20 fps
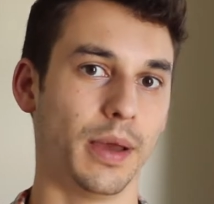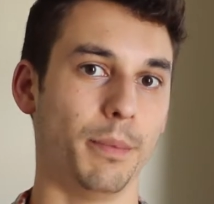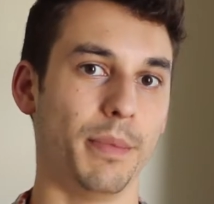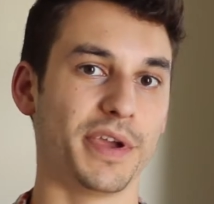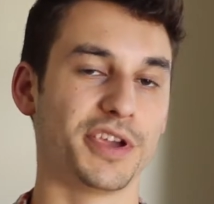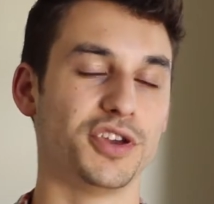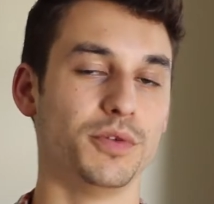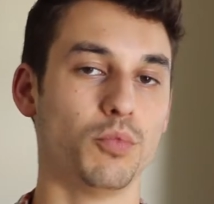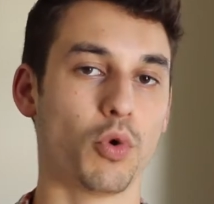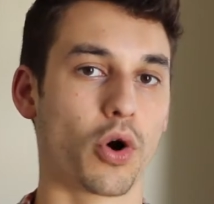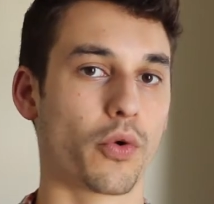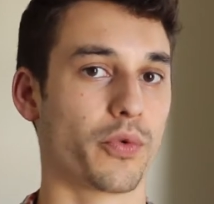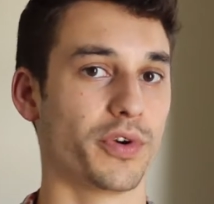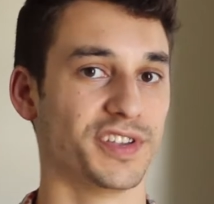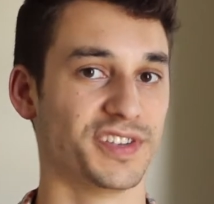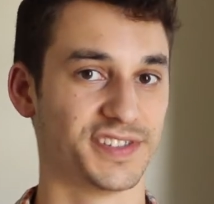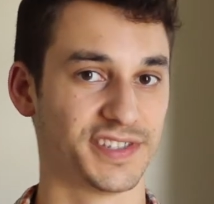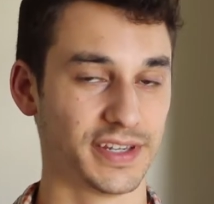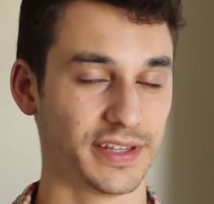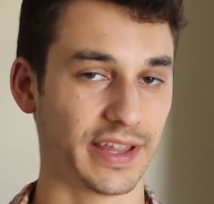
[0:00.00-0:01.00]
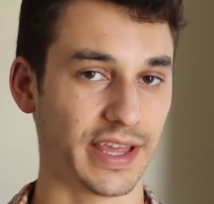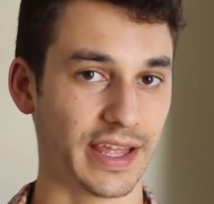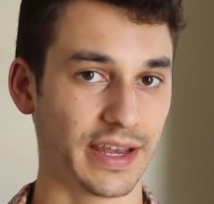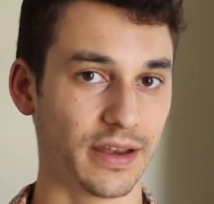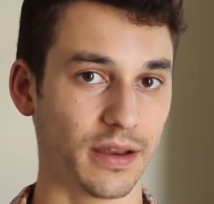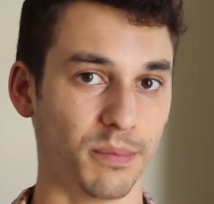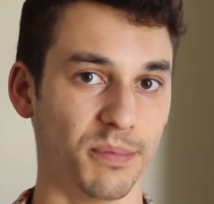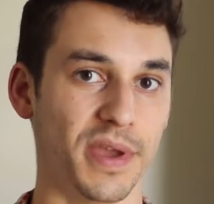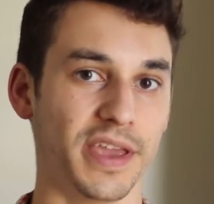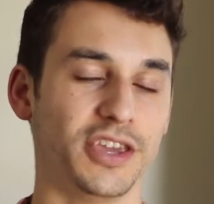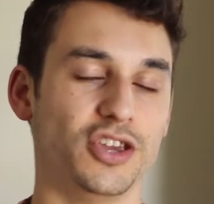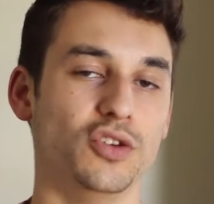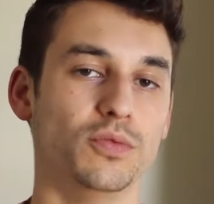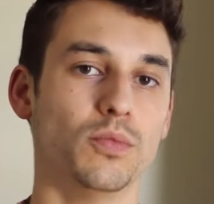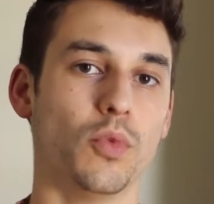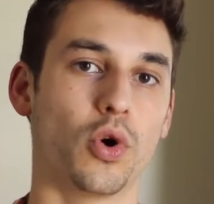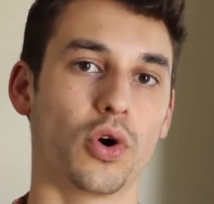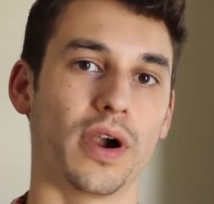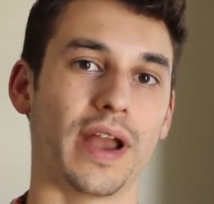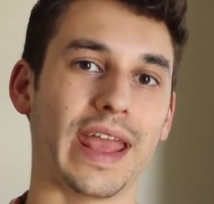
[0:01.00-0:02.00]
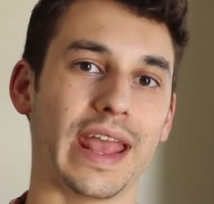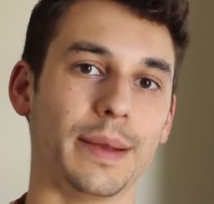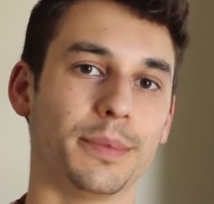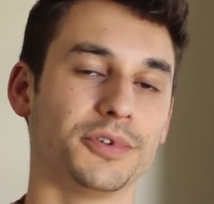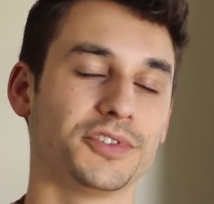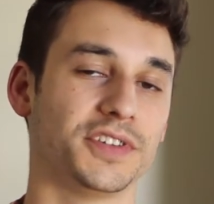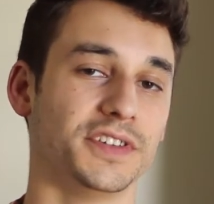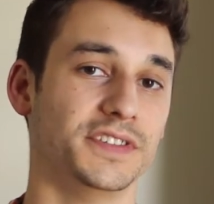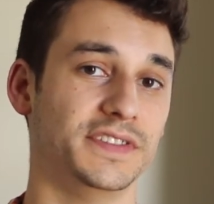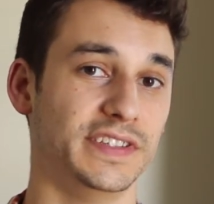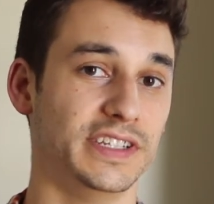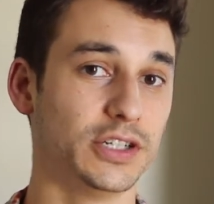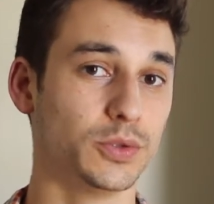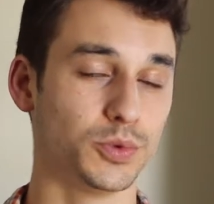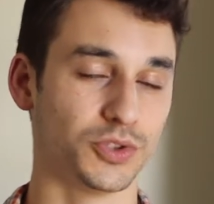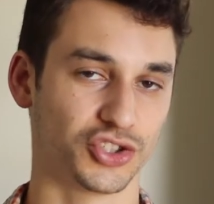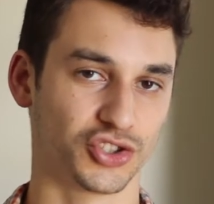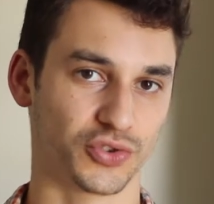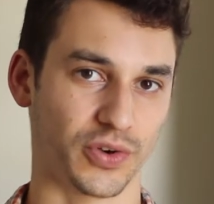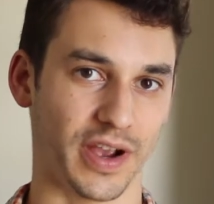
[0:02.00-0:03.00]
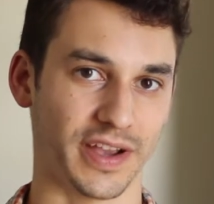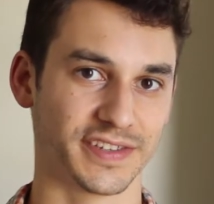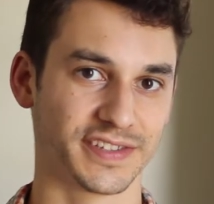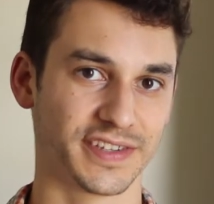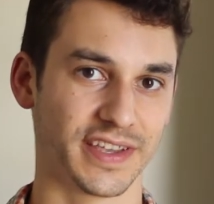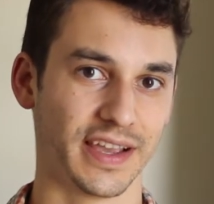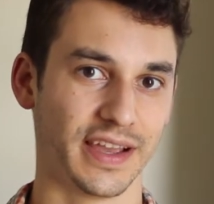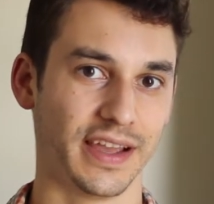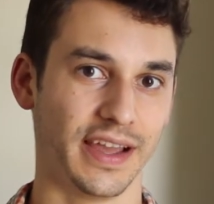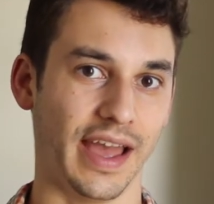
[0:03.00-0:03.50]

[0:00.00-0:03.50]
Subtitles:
make you more resilient, make you more able to deal with stress,